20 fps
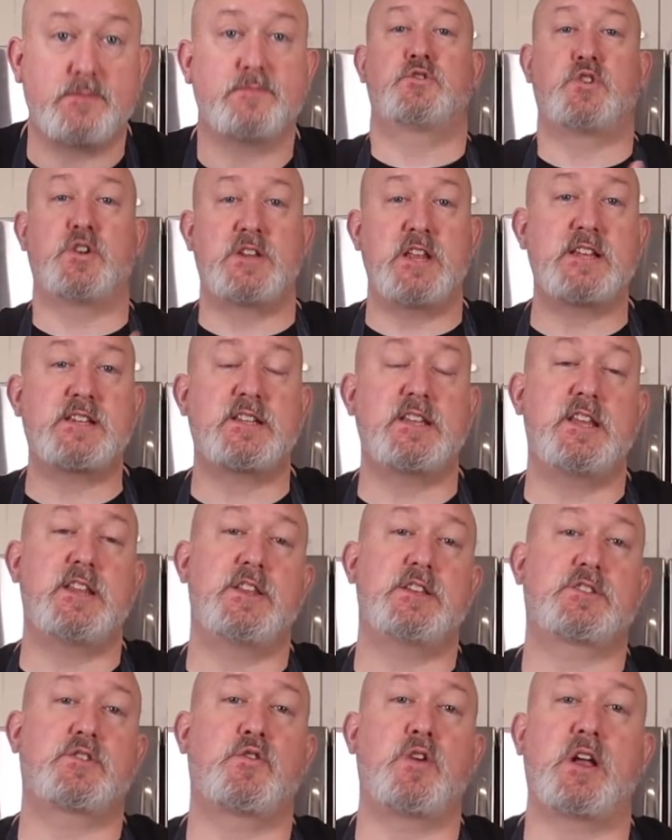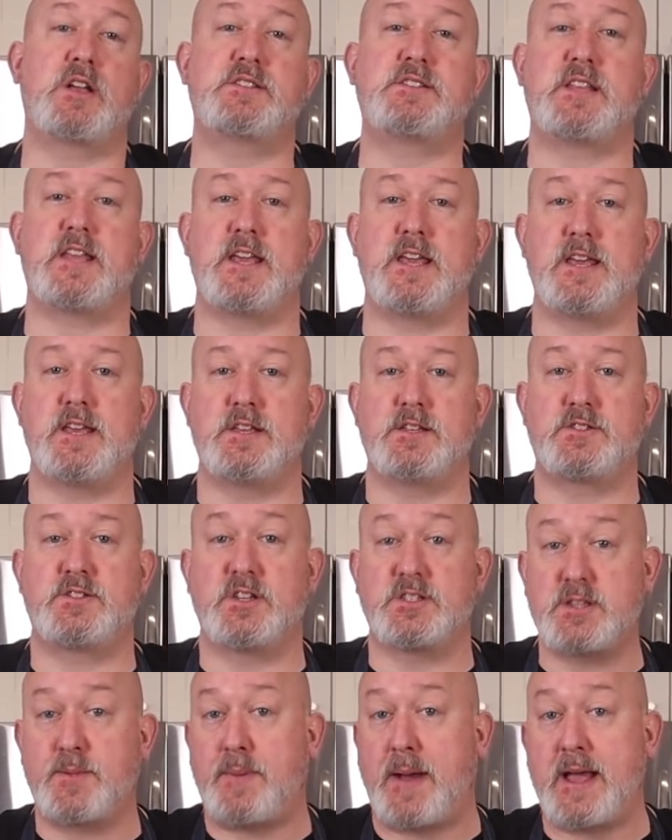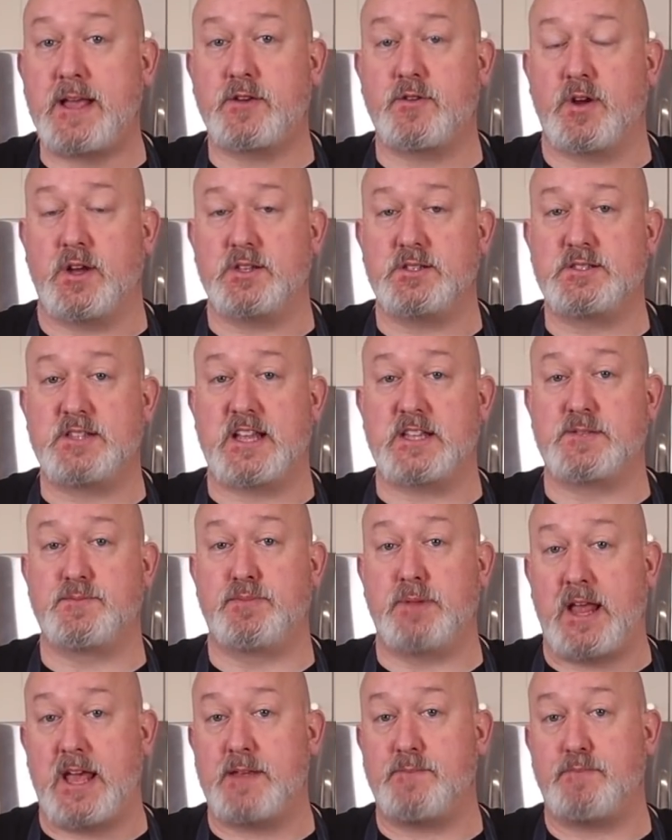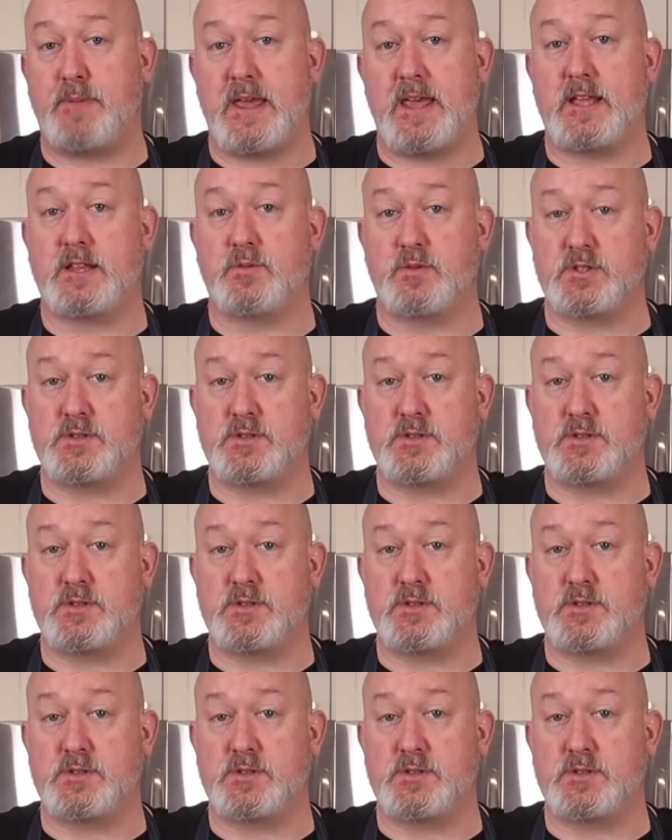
Traditionally, this crust is just a pie crust that's blind baked,